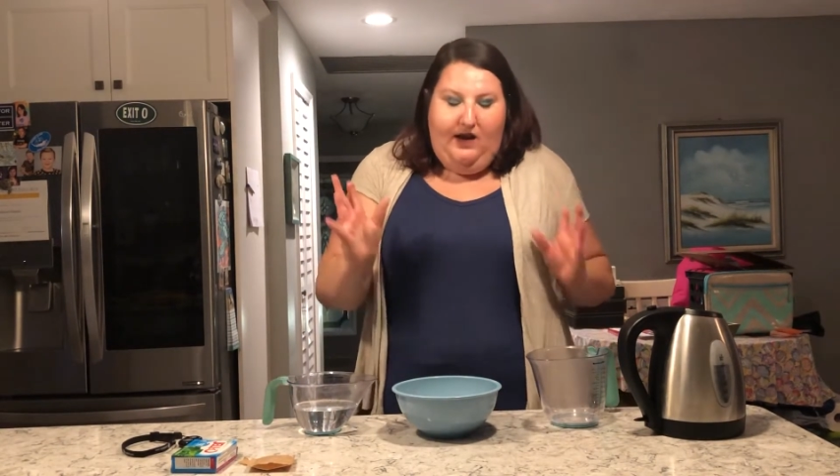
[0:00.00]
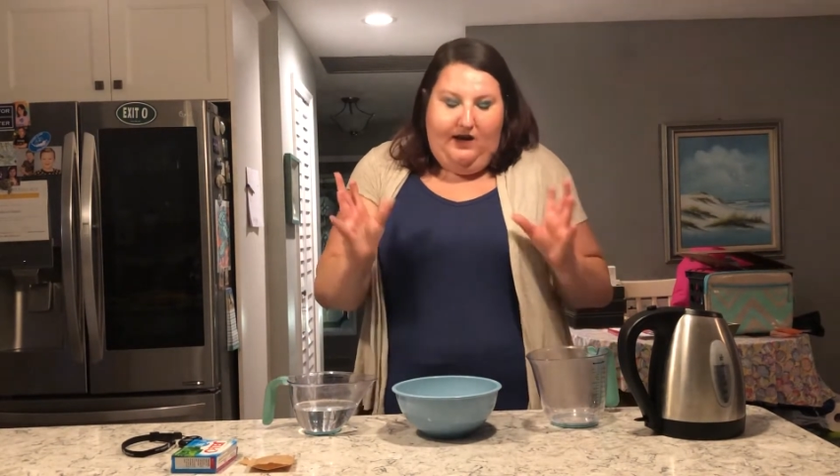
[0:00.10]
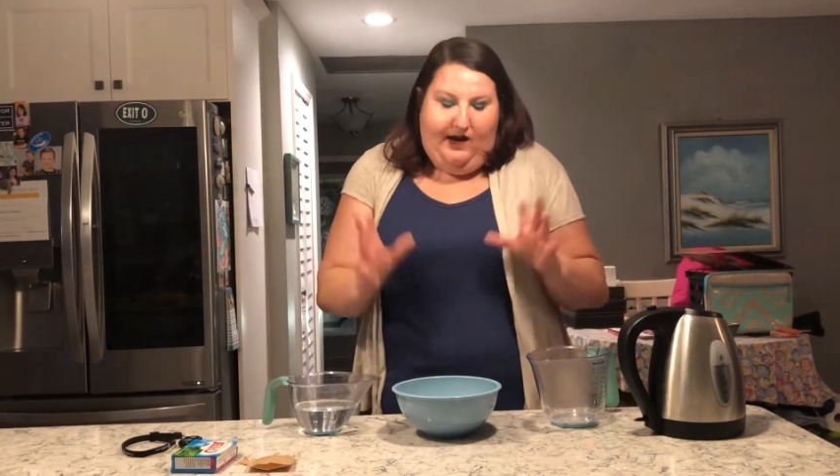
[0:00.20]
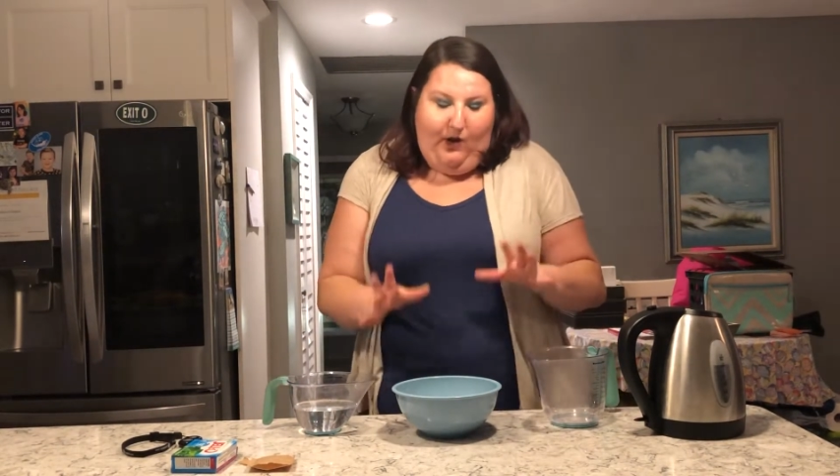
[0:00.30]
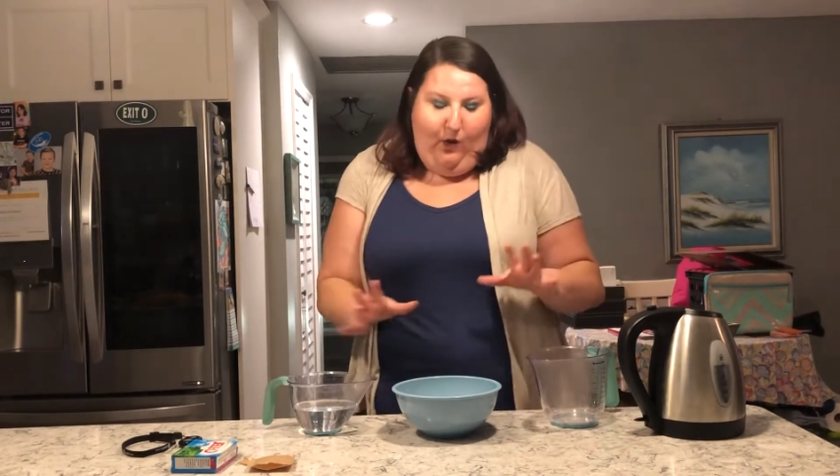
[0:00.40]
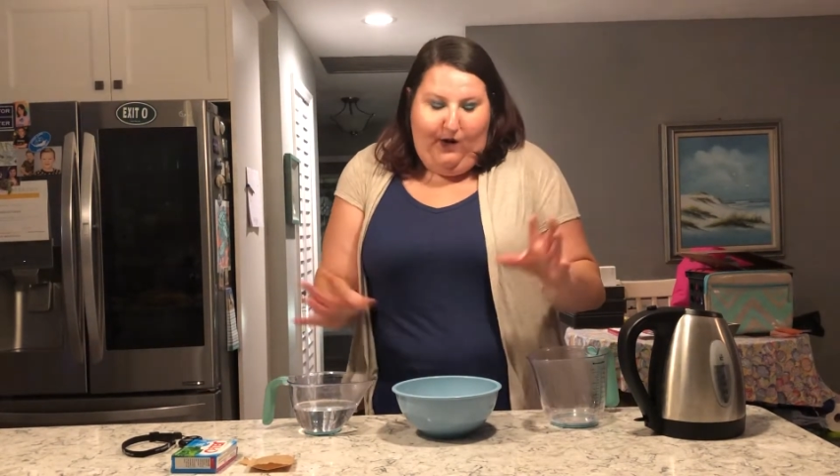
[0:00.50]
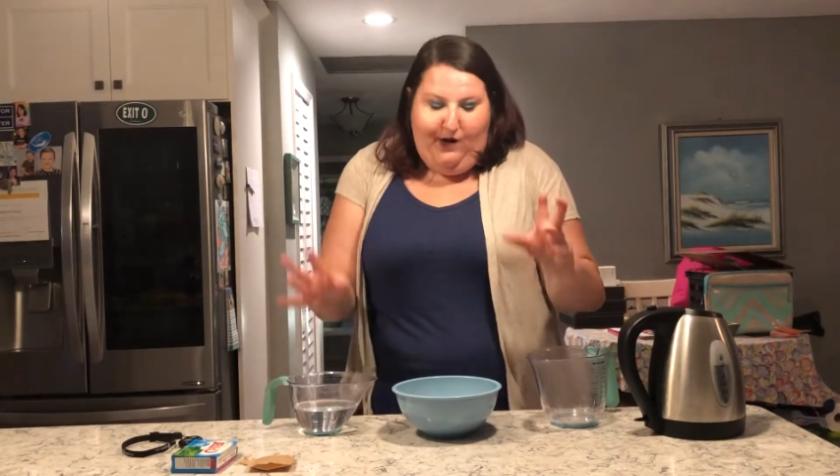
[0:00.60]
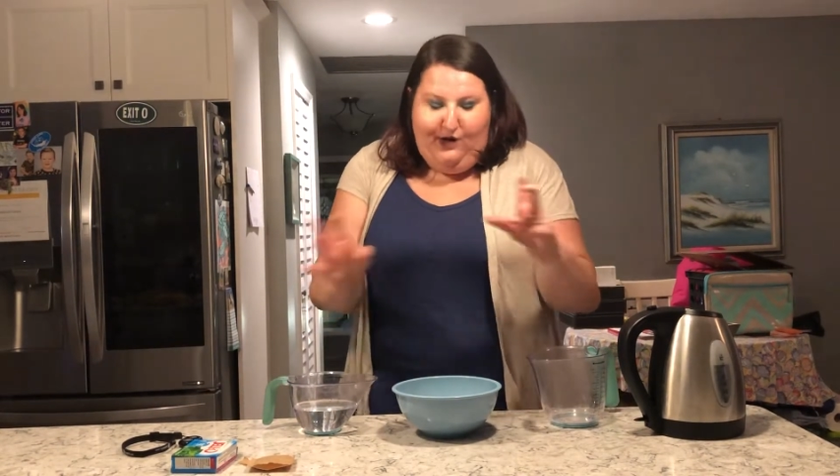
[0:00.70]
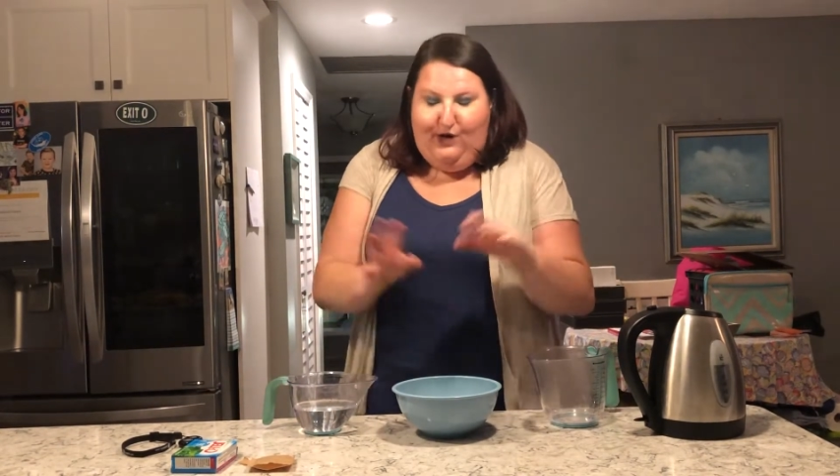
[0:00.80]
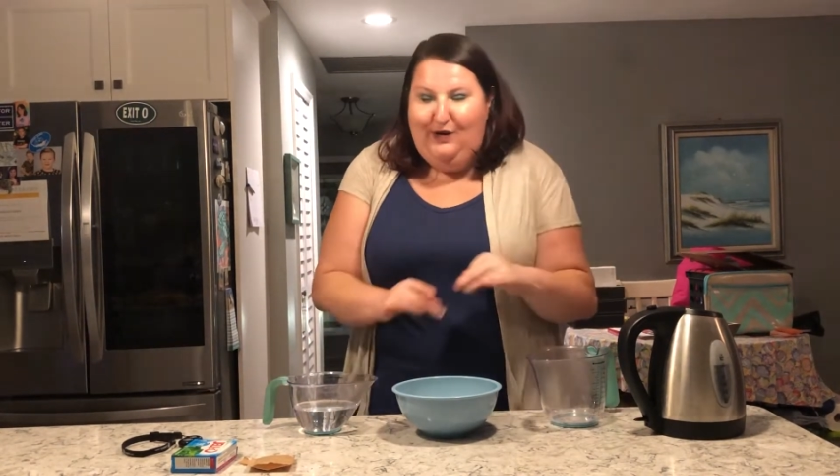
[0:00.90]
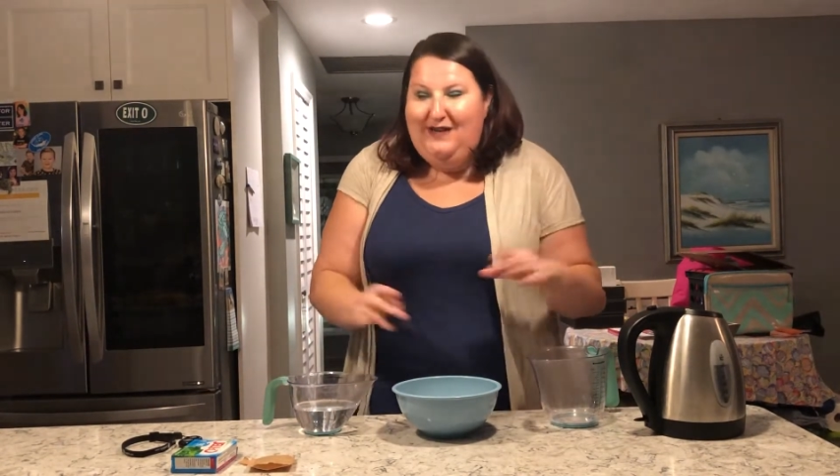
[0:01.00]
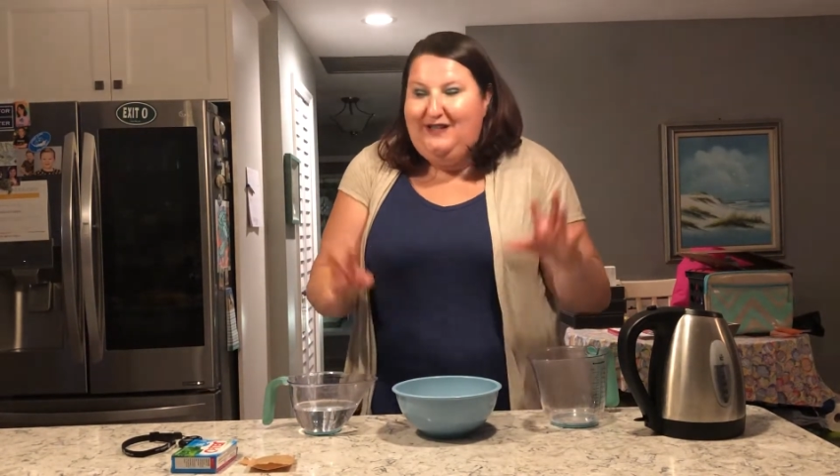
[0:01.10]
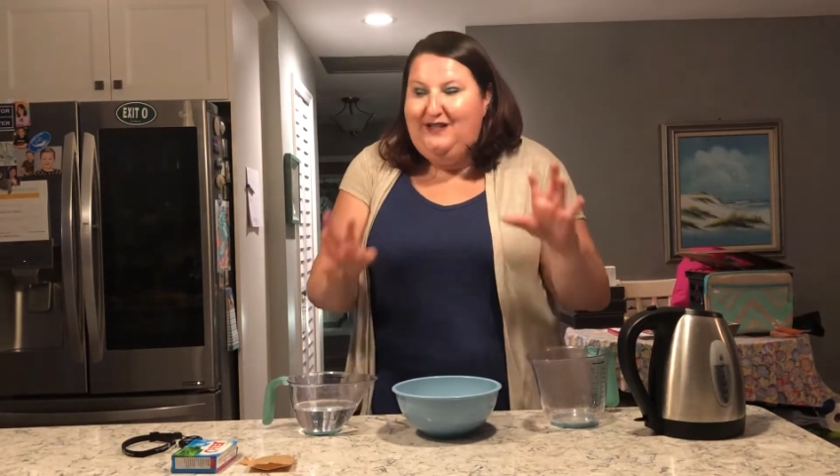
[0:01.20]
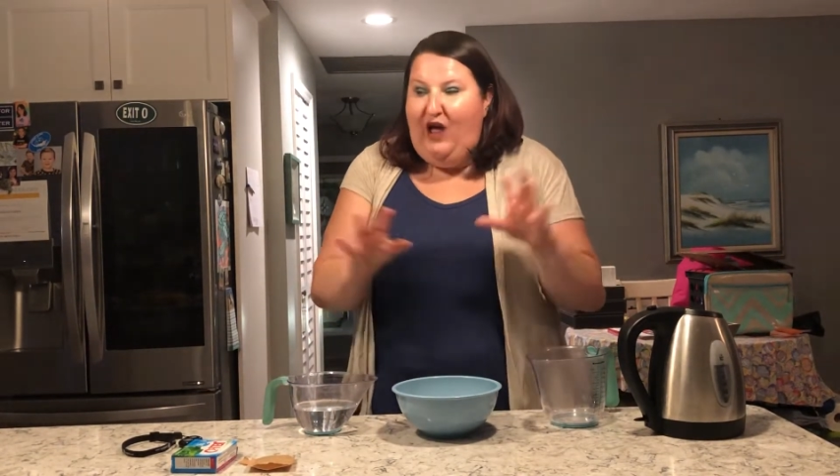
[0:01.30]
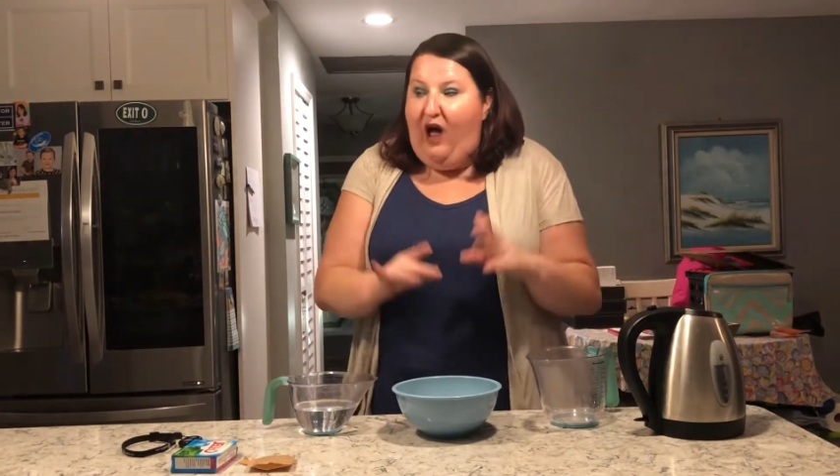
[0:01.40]
in order to
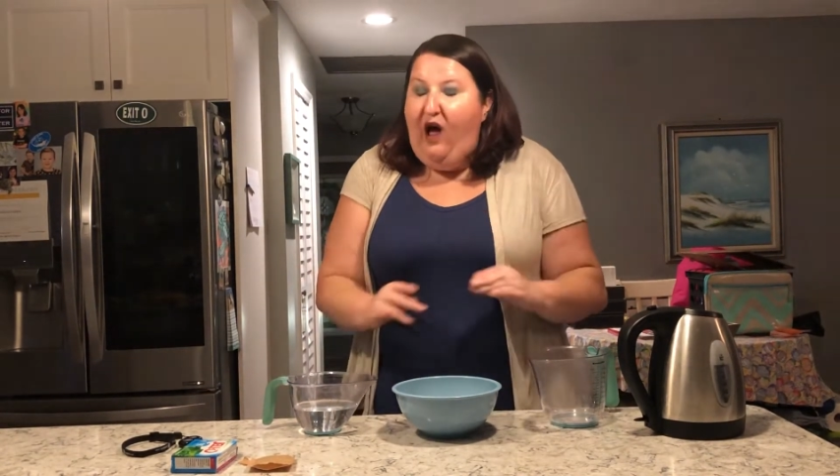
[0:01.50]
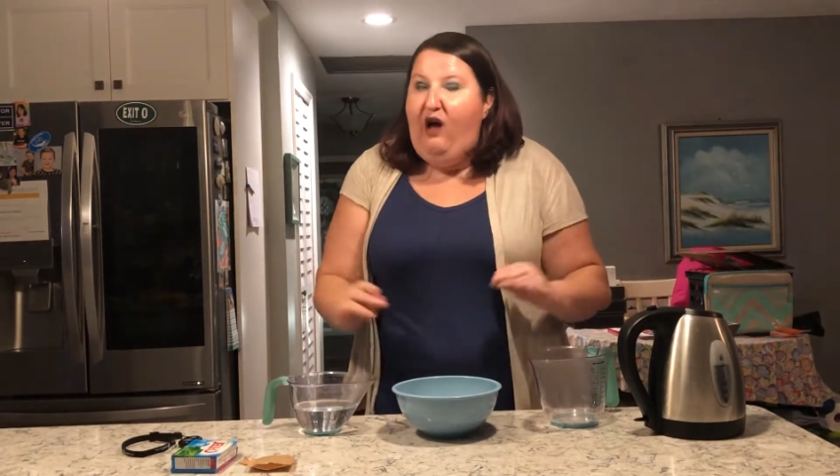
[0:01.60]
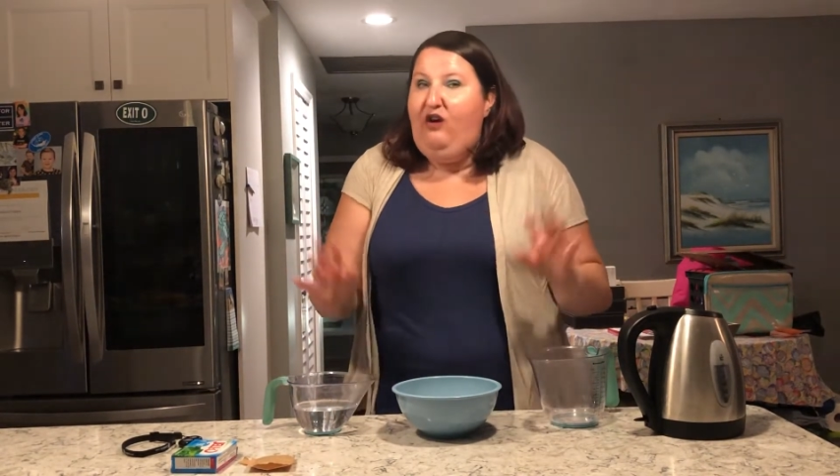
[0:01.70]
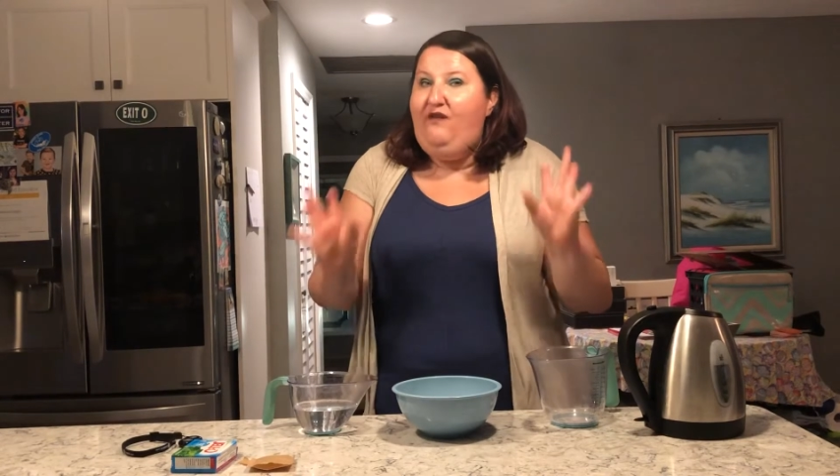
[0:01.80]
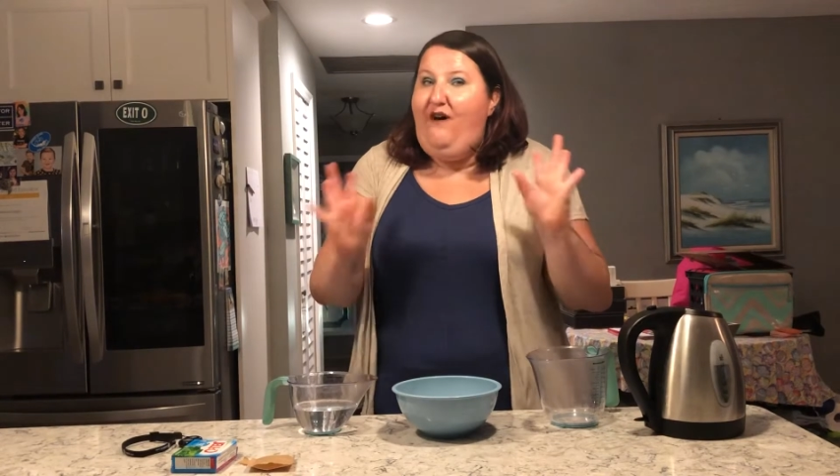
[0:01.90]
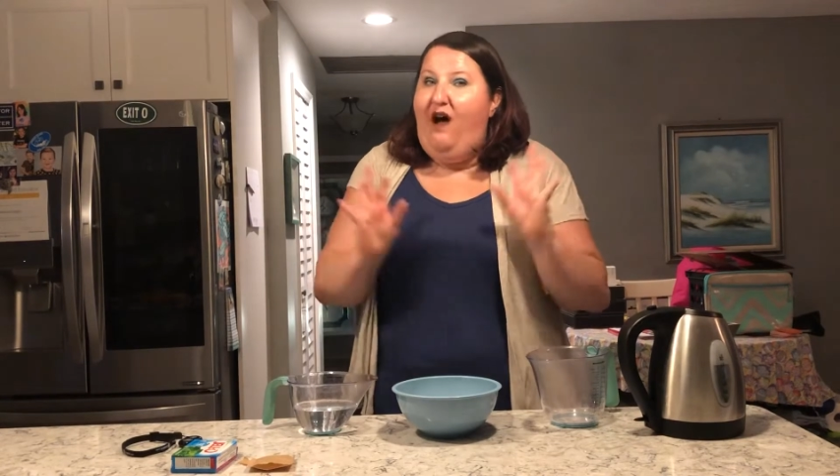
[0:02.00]
dissolve